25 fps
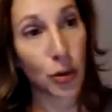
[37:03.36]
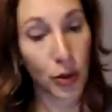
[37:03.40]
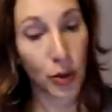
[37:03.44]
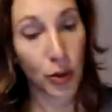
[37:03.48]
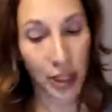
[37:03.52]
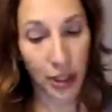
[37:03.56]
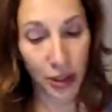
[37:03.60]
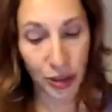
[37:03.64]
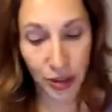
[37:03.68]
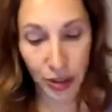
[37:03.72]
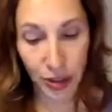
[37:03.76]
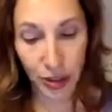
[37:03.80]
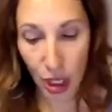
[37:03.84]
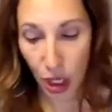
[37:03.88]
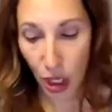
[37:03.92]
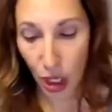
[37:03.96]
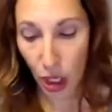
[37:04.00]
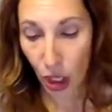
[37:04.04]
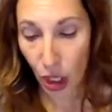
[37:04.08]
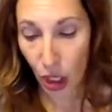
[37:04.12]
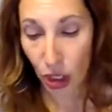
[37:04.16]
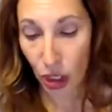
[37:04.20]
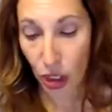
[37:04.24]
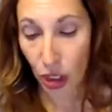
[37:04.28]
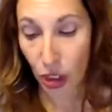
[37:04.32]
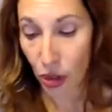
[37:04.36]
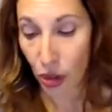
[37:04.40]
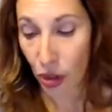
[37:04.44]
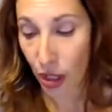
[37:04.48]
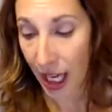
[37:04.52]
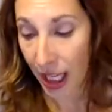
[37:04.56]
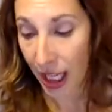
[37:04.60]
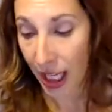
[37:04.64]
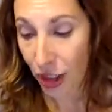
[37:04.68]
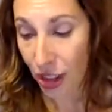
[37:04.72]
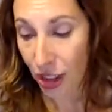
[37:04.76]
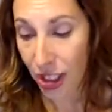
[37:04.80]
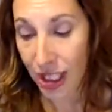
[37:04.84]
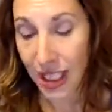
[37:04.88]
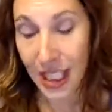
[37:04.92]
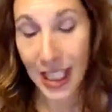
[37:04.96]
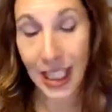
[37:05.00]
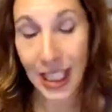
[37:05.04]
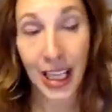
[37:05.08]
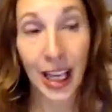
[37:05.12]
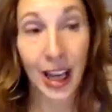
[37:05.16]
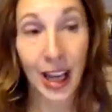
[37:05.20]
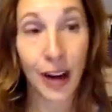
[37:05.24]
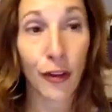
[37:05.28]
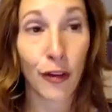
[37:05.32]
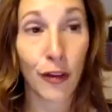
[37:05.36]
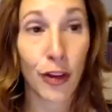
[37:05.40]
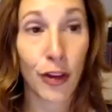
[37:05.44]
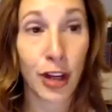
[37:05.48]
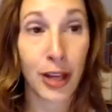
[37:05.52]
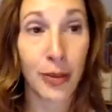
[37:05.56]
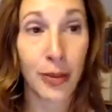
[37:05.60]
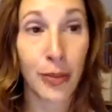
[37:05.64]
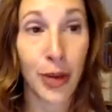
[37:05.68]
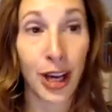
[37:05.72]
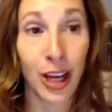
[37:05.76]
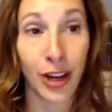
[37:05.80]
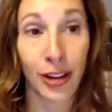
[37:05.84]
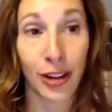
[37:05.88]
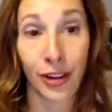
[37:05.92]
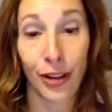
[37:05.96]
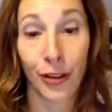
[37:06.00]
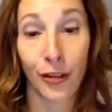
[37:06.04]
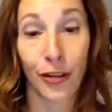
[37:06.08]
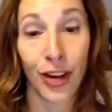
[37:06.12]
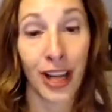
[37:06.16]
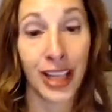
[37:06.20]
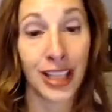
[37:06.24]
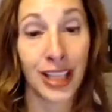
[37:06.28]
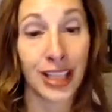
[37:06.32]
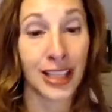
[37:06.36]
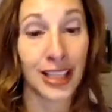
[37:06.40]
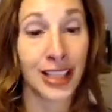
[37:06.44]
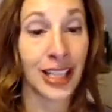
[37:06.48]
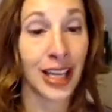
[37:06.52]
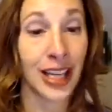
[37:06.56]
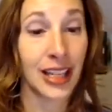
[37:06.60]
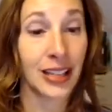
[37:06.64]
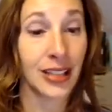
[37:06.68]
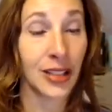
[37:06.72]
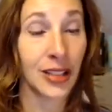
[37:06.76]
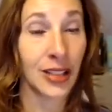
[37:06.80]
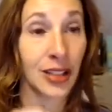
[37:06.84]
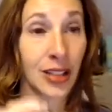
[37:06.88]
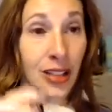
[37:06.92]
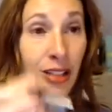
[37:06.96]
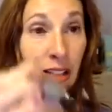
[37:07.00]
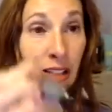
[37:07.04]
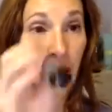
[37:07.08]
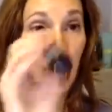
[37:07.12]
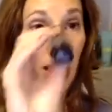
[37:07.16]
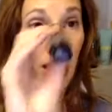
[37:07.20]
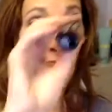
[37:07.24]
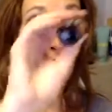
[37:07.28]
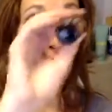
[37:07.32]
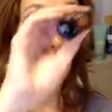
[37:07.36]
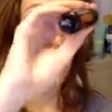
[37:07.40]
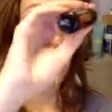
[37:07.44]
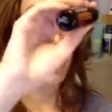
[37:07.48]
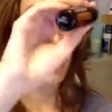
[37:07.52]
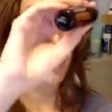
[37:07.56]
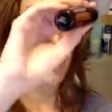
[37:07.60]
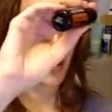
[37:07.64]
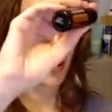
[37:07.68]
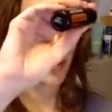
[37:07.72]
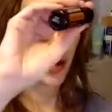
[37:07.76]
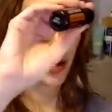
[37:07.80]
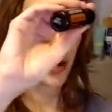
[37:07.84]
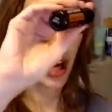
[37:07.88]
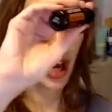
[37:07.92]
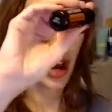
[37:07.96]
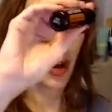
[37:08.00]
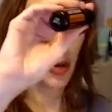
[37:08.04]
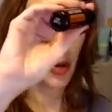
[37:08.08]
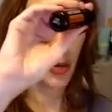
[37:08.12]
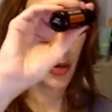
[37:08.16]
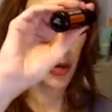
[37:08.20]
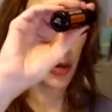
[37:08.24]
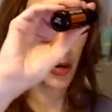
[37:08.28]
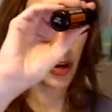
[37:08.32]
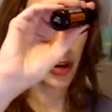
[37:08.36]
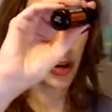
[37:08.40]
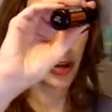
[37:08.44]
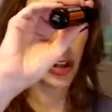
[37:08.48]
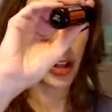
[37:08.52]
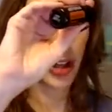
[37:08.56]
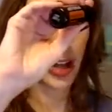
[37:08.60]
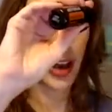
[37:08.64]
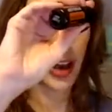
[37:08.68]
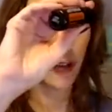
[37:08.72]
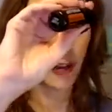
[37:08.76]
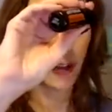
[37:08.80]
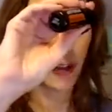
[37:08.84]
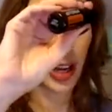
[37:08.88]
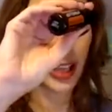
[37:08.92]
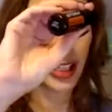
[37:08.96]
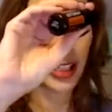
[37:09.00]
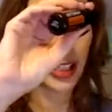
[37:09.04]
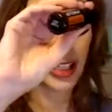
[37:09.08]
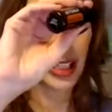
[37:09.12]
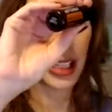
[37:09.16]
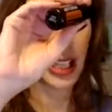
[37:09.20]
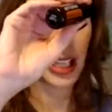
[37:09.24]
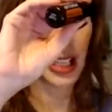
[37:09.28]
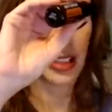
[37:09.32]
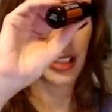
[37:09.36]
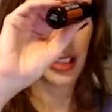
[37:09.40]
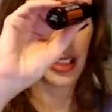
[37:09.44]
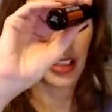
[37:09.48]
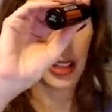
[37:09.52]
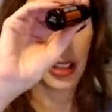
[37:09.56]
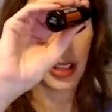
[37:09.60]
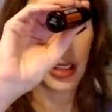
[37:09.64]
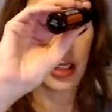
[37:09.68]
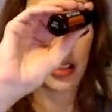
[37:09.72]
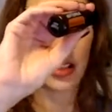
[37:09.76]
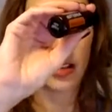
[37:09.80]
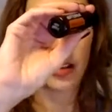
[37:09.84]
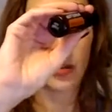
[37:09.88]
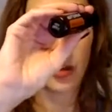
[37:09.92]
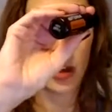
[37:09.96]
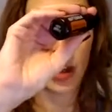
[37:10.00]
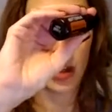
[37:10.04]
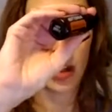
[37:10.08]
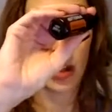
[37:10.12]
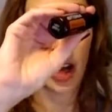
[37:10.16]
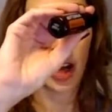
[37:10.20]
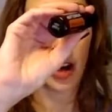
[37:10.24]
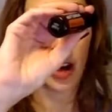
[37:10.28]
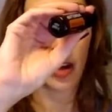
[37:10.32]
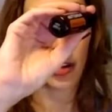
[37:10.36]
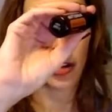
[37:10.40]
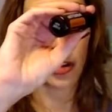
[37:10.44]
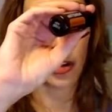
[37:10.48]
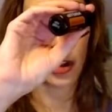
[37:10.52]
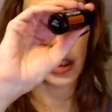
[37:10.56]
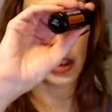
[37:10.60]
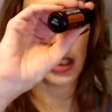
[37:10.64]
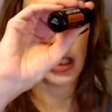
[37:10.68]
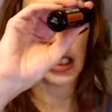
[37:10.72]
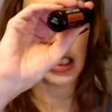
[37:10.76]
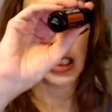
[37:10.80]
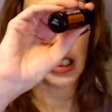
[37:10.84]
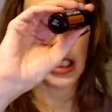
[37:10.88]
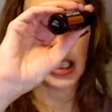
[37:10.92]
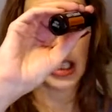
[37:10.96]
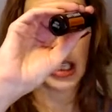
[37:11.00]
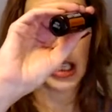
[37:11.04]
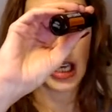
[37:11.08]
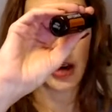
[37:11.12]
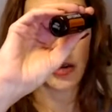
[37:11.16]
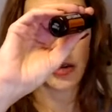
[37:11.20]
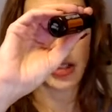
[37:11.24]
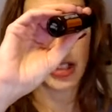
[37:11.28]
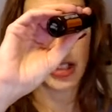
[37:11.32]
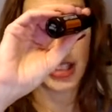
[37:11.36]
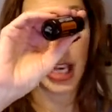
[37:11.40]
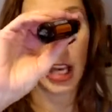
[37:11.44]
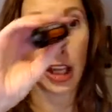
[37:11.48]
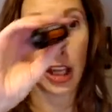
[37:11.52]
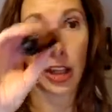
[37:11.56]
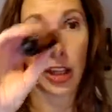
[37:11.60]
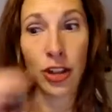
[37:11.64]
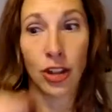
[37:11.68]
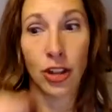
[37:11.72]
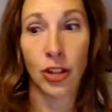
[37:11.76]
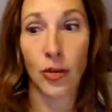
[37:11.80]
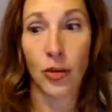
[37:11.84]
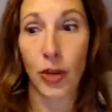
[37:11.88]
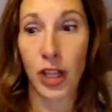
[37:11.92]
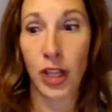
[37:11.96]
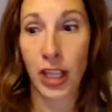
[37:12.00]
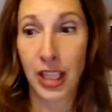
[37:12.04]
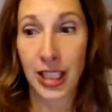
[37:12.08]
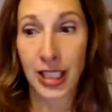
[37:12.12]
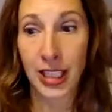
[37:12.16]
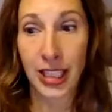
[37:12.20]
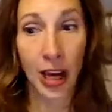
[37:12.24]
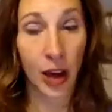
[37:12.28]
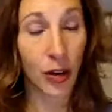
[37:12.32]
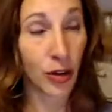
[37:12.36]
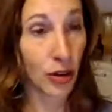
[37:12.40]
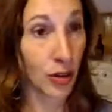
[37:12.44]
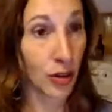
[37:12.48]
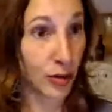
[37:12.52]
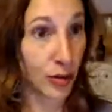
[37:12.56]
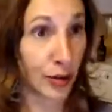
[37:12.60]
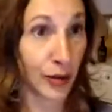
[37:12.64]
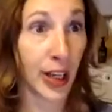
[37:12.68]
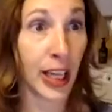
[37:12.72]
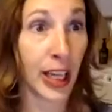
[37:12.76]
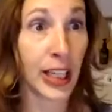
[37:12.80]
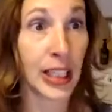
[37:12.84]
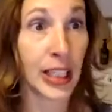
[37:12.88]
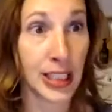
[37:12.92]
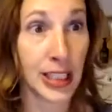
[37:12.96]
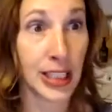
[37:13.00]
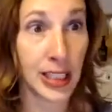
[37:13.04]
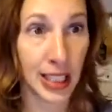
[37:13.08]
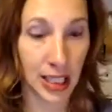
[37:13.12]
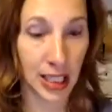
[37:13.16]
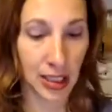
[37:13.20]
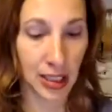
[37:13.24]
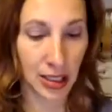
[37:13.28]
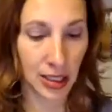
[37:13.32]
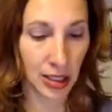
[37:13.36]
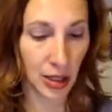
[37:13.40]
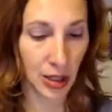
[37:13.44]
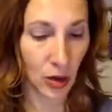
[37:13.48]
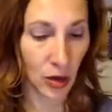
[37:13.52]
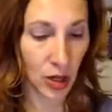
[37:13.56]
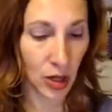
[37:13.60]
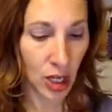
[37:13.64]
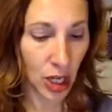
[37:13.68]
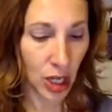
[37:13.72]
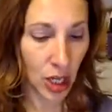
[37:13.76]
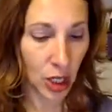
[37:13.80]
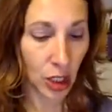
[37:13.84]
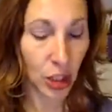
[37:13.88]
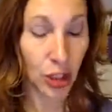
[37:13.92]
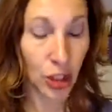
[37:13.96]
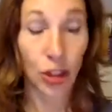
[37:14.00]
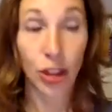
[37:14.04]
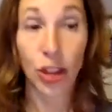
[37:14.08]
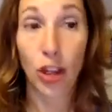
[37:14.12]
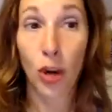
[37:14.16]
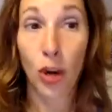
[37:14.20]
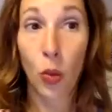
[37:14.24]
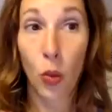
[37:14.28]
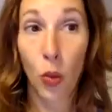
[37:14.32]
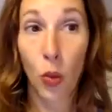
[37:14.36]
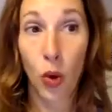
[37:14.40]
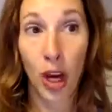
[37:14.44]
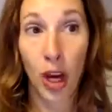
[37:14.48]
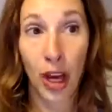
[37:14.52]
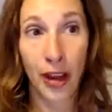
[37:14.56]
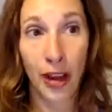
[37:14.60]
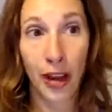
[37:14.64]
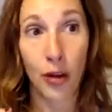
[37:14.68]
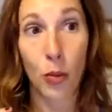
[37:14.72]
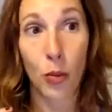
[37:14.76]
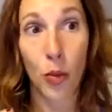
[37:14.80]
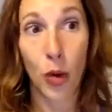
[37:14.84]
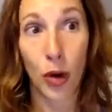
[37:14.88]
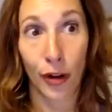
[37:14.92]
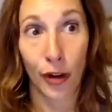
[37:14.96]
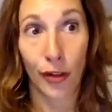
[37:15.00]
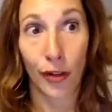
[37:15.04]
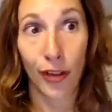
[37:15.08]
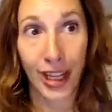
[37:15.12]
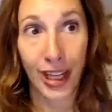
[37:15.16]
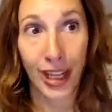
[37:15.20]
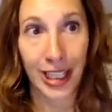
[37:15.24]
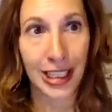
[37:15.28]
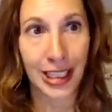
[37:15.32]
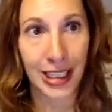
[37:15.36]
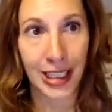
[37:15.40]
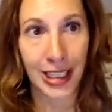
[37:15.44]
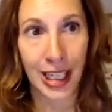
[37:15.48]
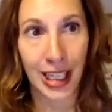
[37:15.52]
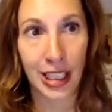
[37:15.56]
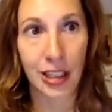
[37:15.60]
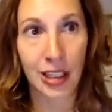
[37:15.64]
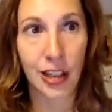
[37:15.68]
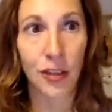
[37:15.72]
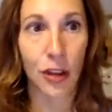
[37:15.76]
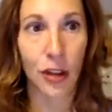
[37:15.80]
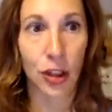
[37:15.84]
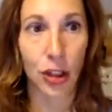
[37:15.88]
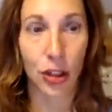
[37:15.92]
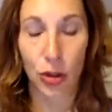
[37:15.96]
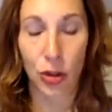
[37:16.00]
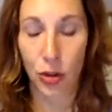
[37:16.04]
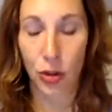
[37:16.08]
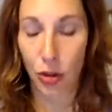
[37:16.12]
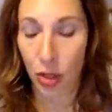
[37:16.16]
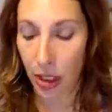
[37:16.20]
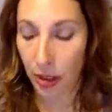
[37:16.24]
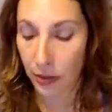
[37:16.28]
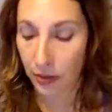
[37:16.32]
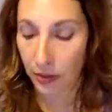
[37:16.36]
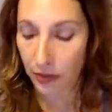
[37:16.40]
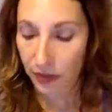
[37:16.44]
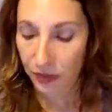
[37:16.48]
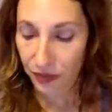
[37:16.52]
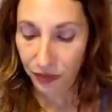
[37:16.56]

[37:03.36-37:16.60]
ones, you're actually going to get a free bottle of frankincense. And remember how important that frankincense is for your health? I was telling you, when in doubt, use frankincense. So you're going to want more frankincense for sure.